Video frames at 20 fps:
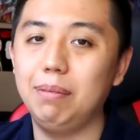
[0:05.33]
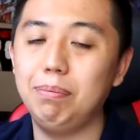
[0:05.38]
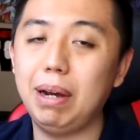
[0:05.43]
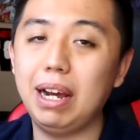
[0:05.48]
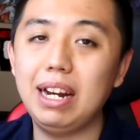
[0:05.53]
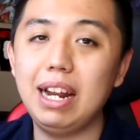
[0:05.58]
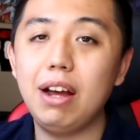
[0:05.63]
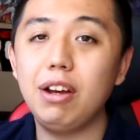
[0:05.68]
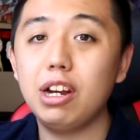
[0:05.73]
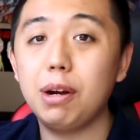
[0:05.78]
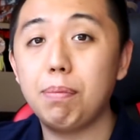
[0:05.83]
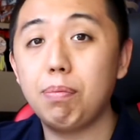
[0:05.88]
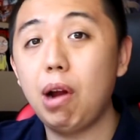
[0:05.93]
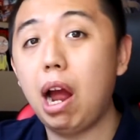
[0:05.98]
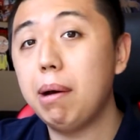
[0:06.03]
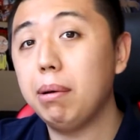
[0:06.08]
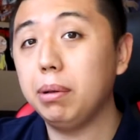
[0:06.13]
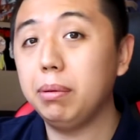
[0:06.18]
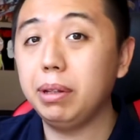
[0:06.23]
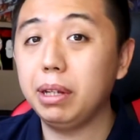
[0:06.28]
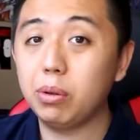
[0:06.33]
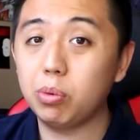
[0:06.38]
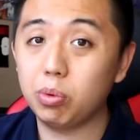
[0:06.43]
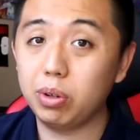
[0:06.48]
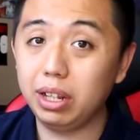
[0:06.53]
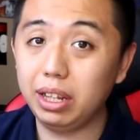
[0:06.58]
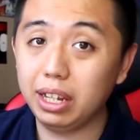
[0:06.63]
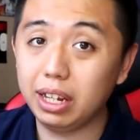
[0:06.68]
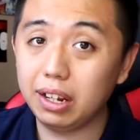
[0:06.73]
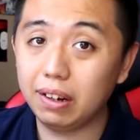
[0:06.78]
By now, you're probably
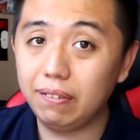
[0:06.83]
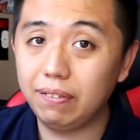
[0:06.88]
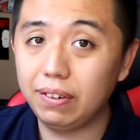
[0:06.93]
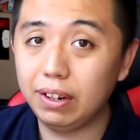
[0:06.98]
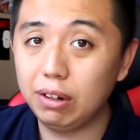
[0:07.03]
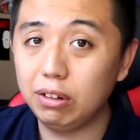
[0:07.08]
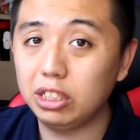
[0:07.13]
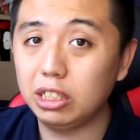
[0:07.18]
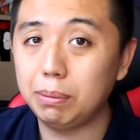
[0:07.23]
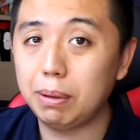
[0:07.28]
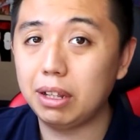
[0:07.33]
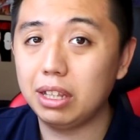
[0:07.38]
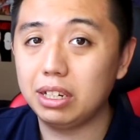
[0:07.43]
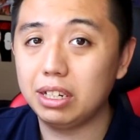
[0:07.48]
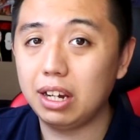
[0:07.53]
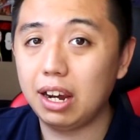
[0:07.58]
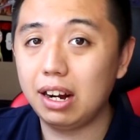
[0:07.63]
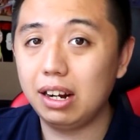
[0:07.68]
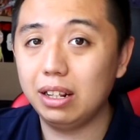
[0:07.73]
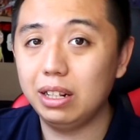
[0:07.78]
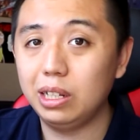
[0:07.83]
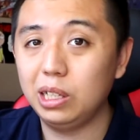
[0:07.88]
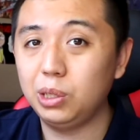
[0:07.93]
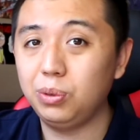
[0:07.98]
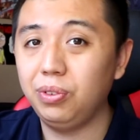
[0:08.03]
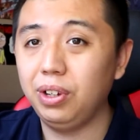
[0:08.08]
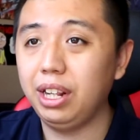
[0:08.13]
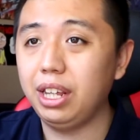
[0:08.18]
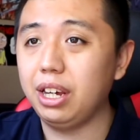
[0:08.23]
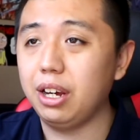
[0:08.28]
really confused about the title of this
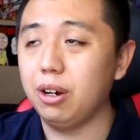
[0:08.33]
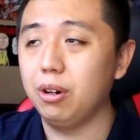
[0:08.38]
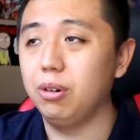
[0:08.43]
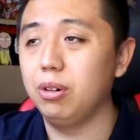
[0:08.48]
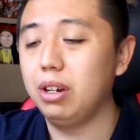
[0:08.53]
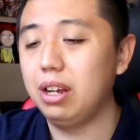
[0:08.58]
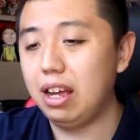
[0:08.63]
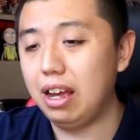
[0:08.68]
video.